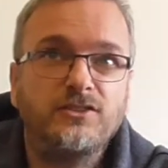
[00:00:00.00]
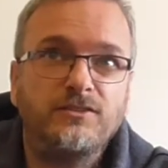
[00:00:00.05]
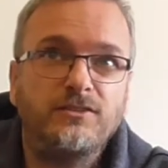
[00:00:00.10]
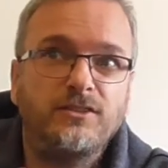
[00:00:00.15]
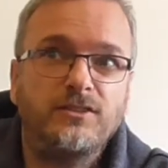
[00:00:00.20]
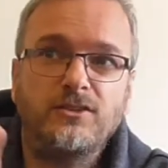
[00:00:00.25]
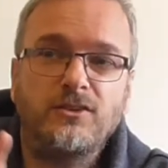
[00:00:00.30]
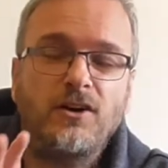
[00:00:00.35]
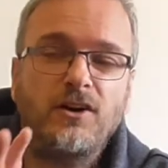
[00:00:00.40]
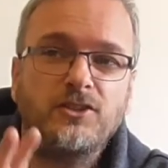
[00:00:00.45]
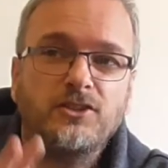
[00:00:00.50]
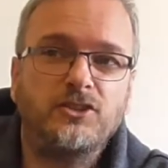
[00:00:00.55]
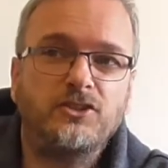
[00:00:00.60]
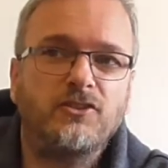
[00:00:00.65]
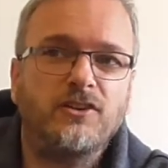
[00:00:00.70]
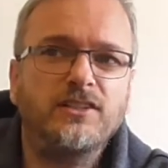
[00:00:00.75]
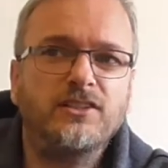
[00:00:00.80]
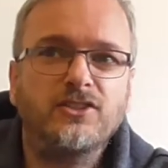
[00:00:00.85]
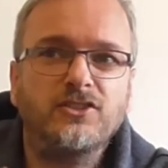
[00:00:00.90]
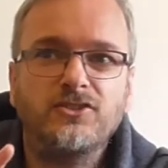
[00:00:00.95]
It's quite
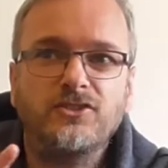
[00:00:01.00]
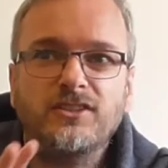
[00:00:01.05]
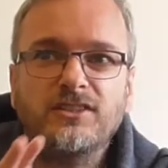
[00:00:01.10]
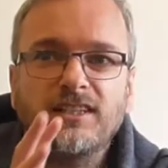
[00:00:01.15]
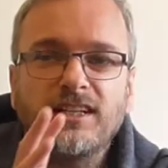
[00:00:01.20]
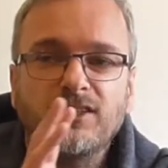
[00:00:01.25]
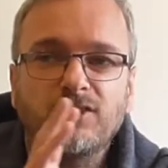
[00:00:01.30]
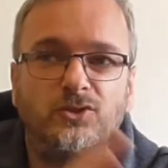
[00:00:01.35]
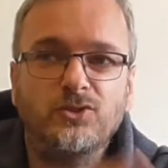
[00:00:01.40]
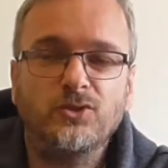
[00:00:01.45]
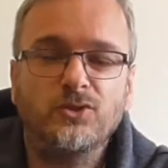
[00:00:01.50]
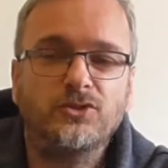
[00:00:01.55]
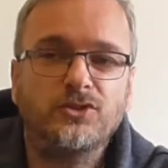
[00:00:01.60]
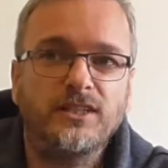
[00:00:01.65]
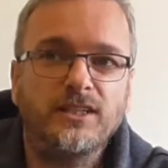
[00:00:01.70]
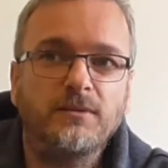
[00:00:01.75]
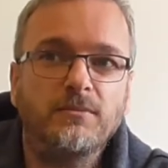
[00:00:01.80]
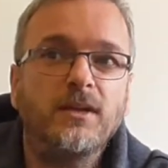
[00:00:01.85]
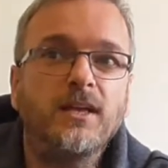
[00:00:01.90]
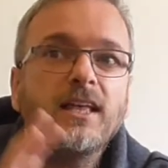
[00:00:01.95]
strange because you select your
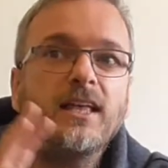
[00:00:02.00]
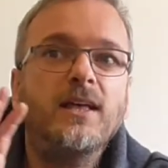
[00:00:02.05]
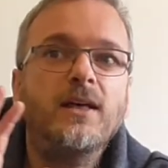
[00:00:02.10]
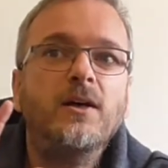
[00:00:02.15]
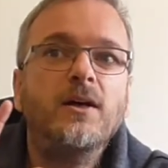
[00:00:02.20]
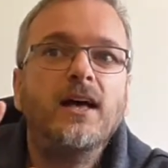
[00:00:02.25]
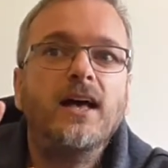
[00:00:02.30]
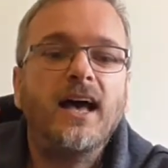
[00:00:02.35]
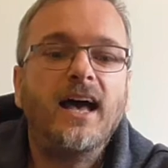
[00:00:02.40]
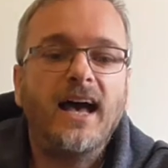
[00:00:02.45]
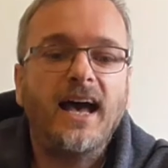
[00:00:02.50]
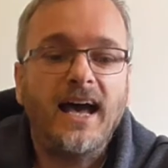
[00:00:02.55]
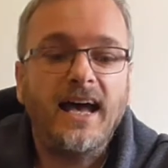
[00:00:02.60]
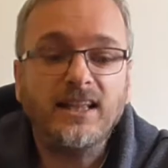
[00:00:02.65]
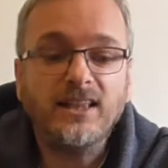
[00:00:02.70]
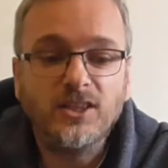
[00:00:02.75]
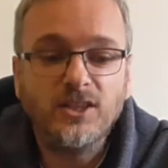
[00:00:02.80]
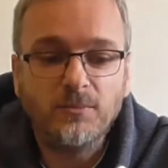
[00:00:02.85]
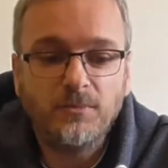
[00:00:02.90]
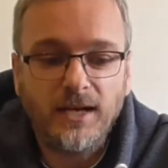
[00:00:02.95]
team
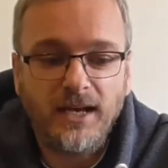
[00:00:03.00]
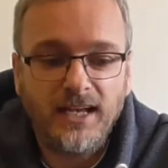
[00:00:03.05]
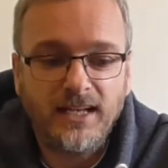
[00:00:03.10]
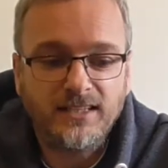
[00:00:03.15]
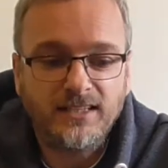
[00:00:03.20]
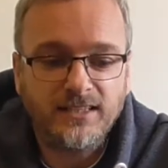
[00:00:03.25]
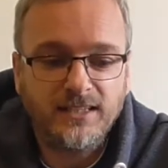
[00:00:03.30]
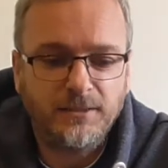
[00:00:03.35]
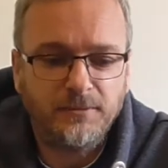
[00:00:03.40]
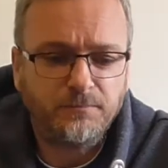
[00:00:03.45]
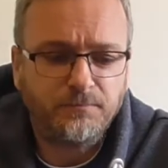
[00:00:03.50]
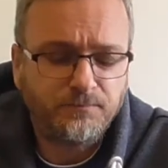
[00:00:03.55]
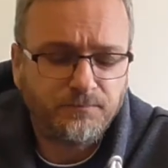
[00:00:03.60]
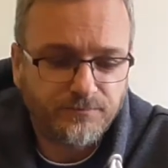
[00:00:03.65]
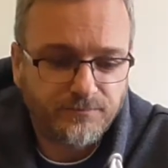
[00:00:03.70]
and the bad team.